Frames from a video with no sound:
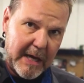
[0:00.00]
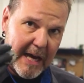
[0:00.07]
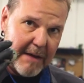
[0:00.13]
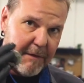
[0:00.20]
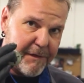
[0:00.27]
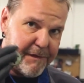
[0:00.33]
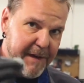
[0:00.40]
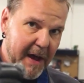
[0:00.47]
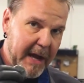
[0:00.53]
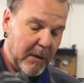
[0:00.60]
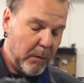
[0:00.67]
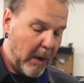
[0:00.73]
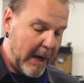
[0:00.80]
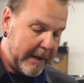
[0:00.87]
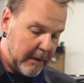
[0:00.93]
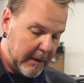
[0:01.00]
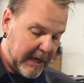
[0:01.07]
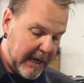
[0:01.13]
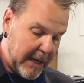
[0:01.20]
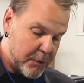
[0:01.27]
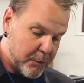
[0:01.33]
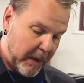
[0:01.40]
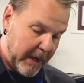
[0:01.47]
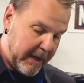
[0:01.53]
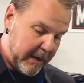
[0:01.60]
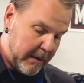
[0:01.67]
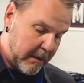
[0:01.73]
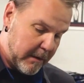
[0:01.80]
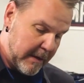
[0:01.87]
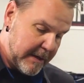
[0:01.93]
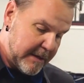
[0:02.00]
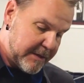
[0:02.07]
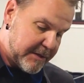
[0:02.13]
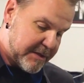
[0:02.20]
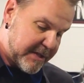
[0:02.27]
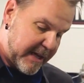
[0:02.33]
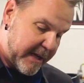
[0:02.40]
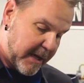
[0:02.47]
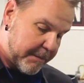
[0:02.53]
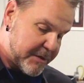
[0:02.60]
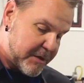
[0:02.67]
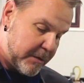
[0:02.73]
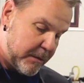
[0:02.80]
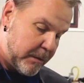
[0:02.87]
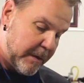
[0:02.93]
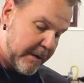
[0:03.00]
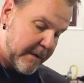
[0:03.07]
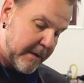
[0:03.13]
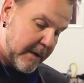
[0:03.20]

I have a fine wire gauge right here set up to,